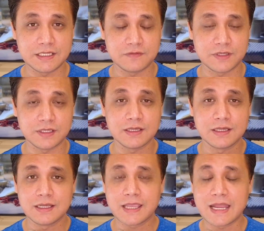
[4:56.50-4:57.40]
TV,
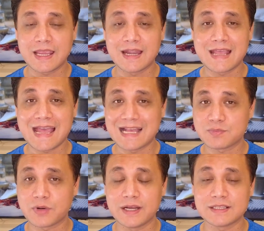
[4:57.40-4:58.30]
can get as
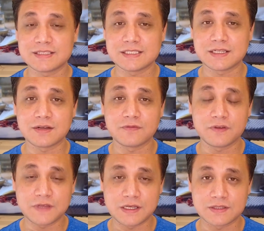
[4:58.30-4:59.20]
bright as
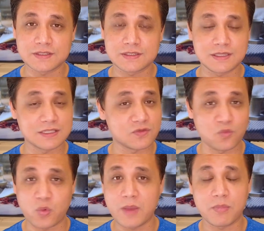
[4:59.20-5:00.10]
650 nits. That's
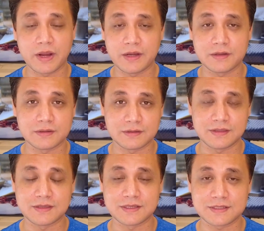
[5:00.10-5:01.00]
way brighter
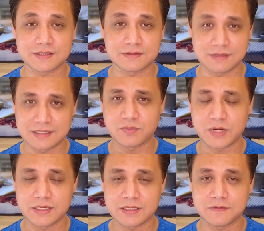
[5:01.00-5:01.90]
than this. It's a
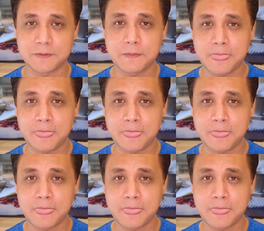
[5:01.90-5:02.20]
bright TV.